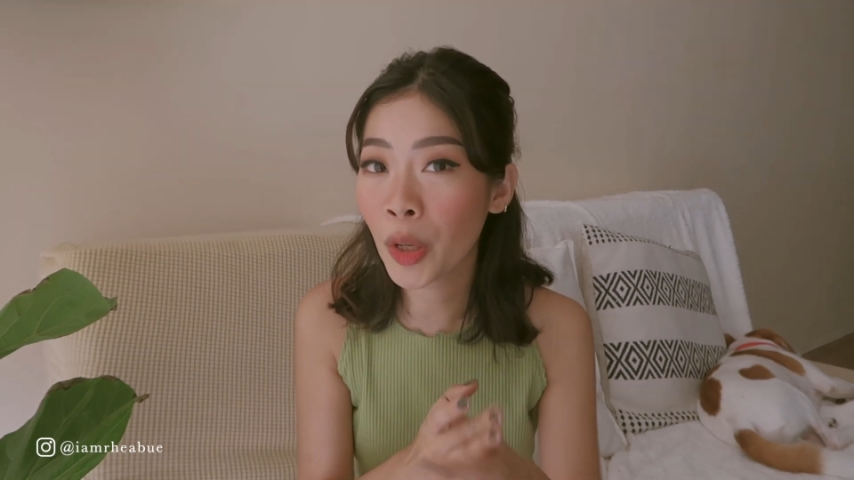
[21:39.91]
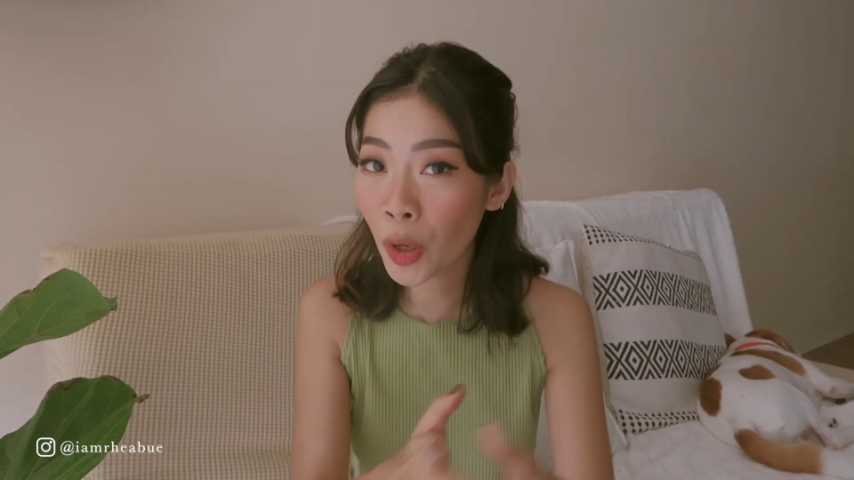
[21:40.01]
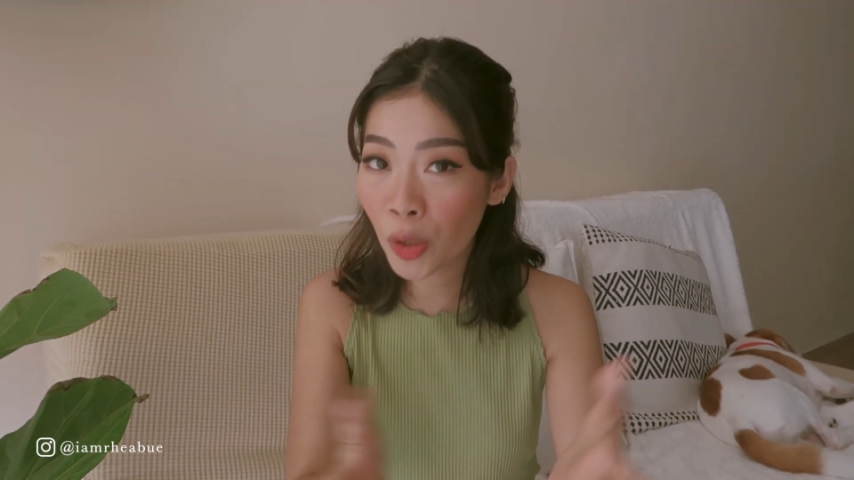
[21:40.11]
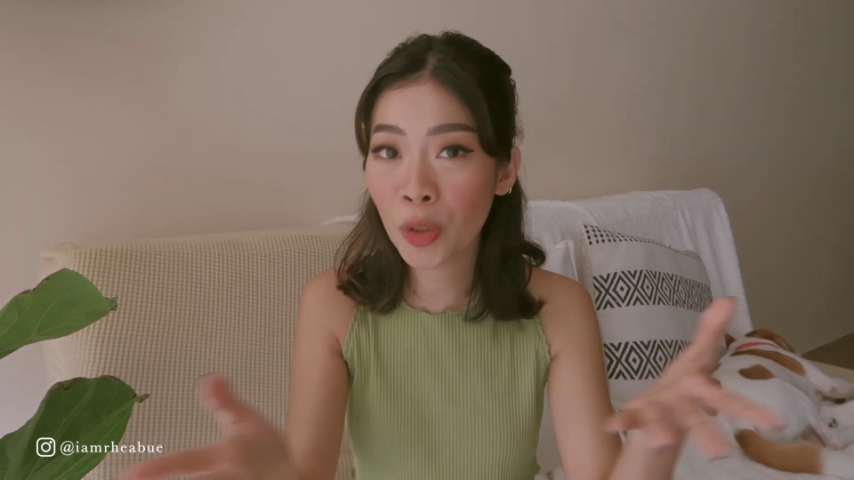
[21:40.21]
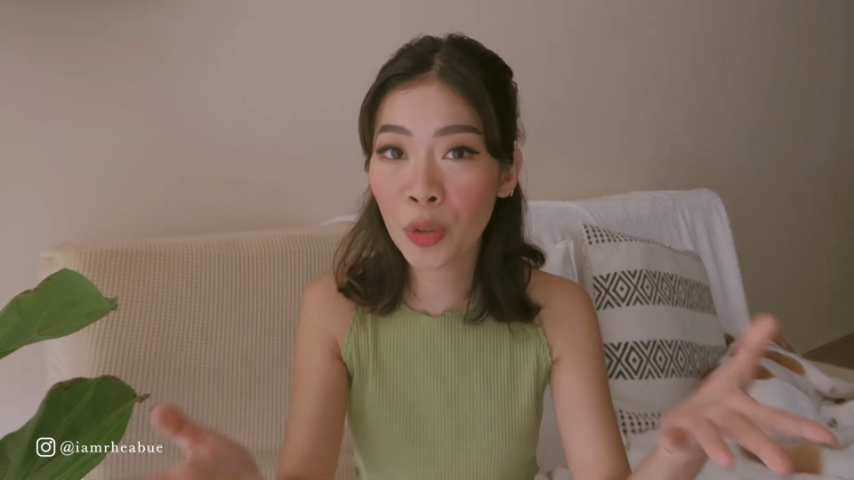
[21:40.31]
we
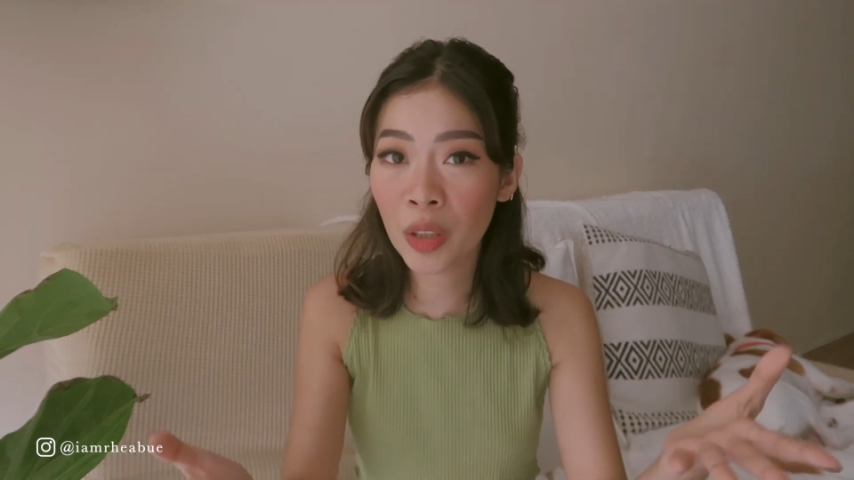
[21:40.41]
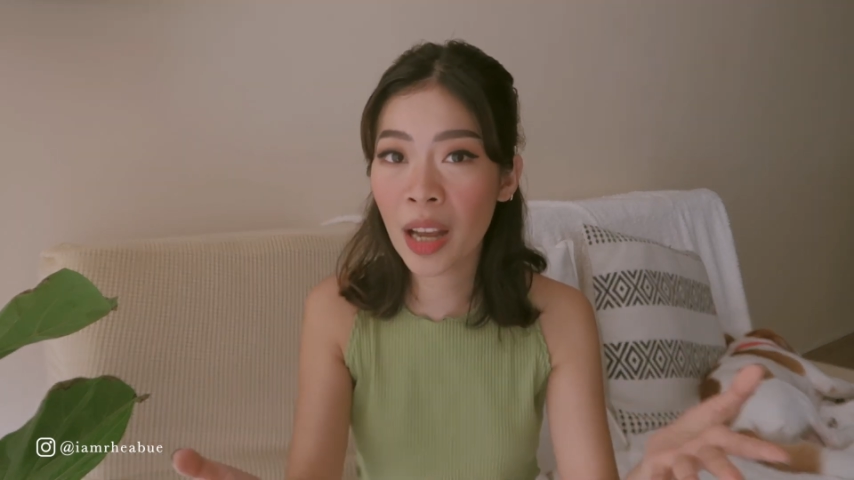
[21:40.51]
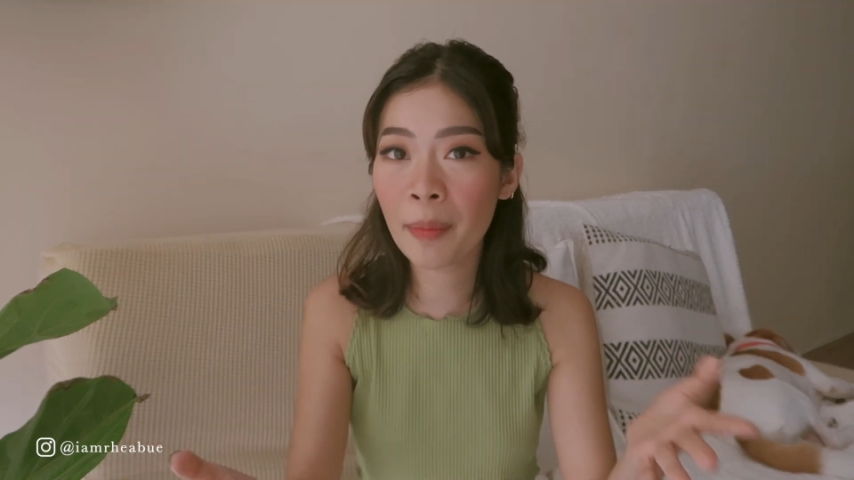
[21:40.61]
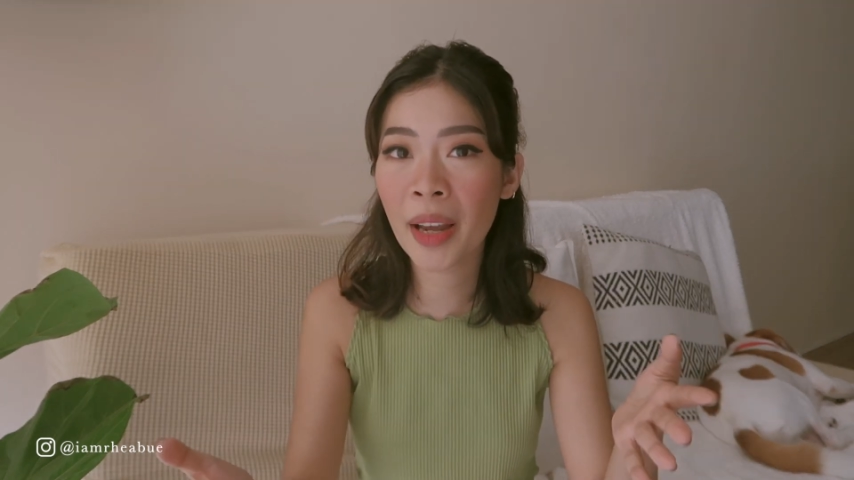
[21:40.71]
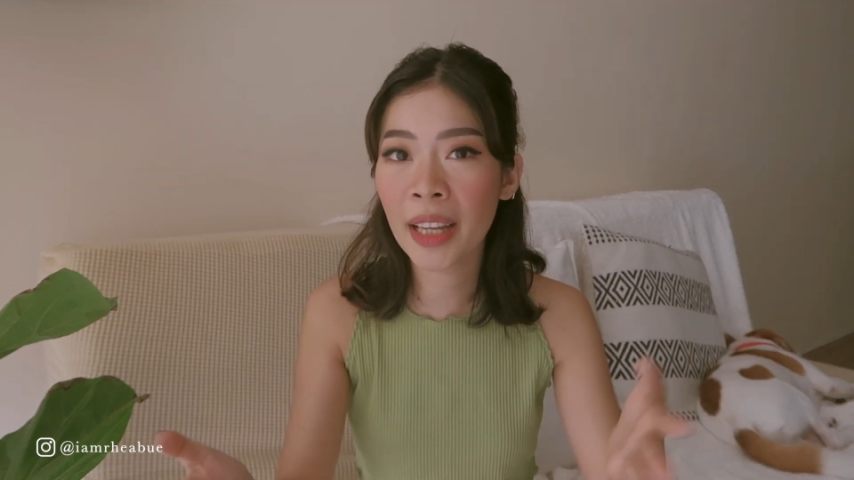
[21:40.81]
all know
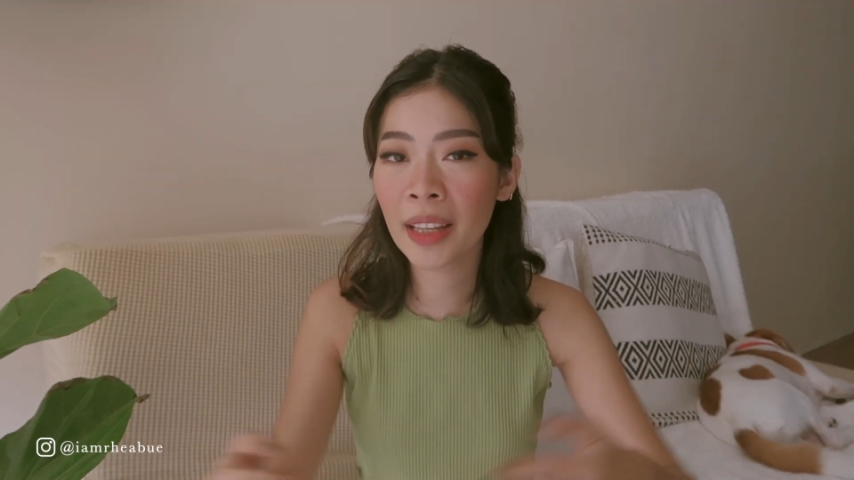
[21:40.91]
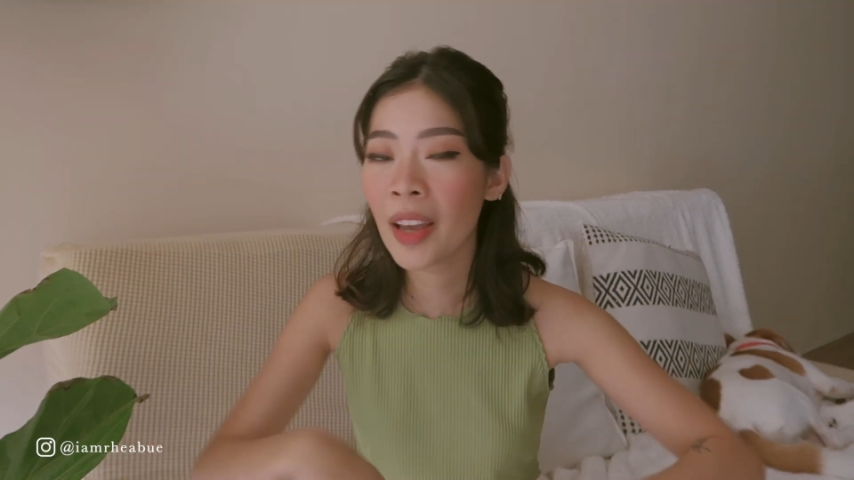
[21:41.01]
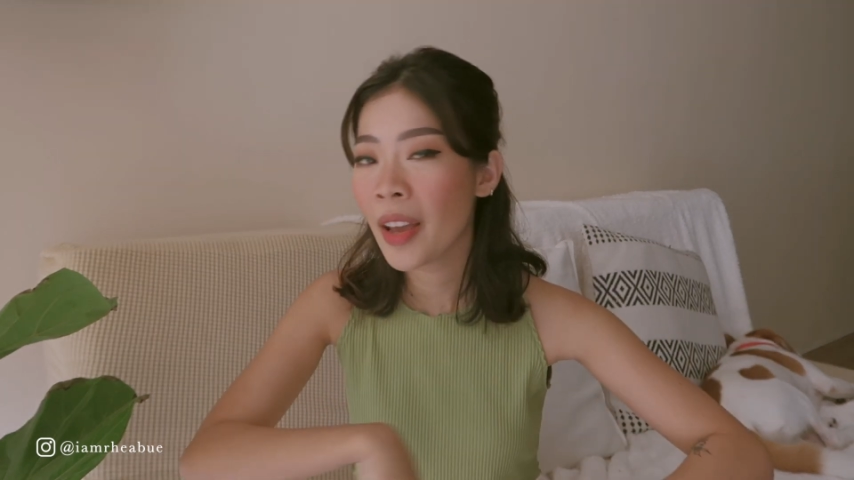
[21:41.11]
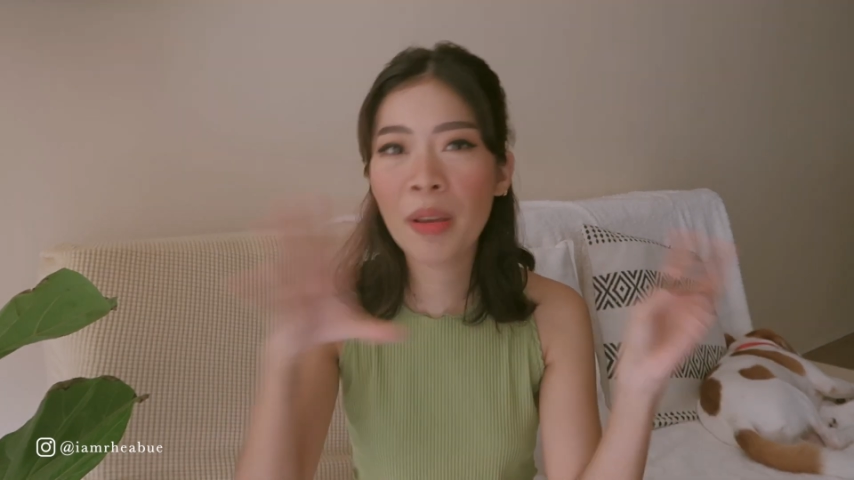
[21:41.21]
na may